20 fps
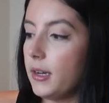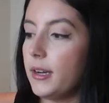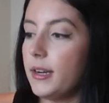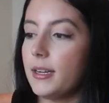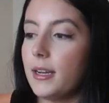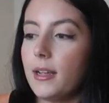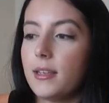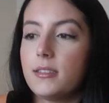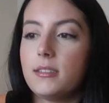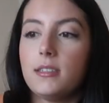
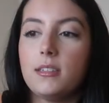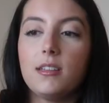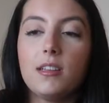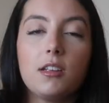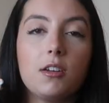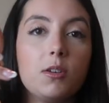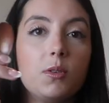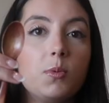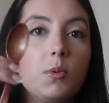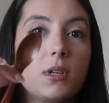And I see a
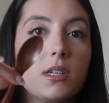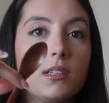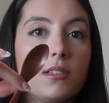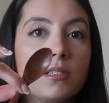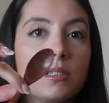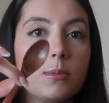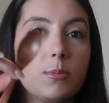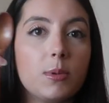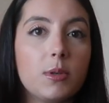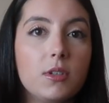little wooden
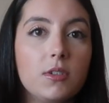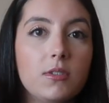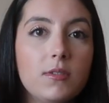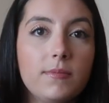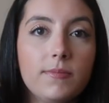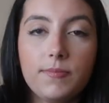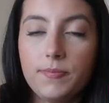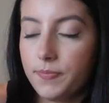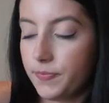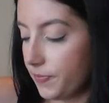
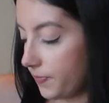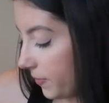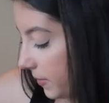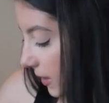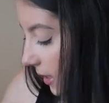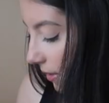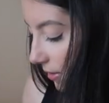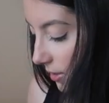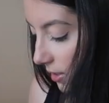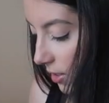spoon.
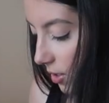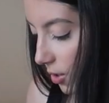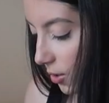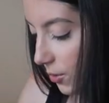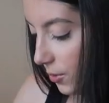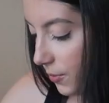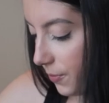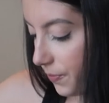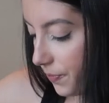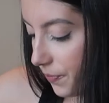That's
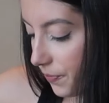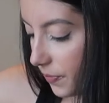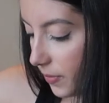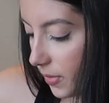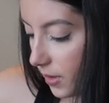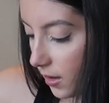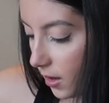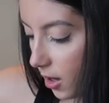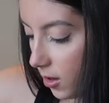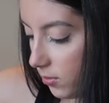cute.
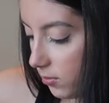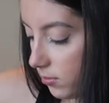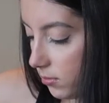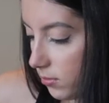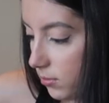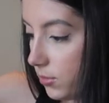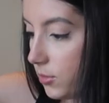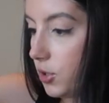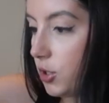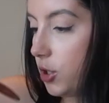Oh,
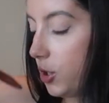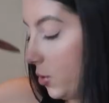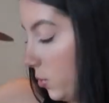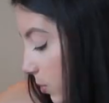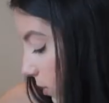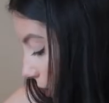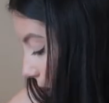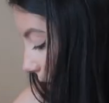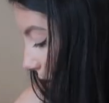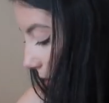two
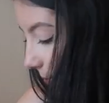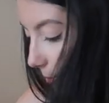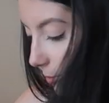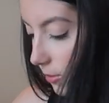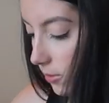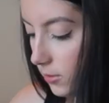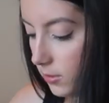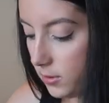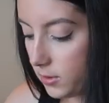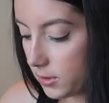wooden
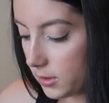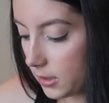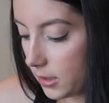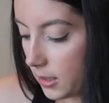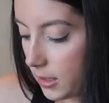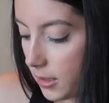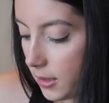spoons.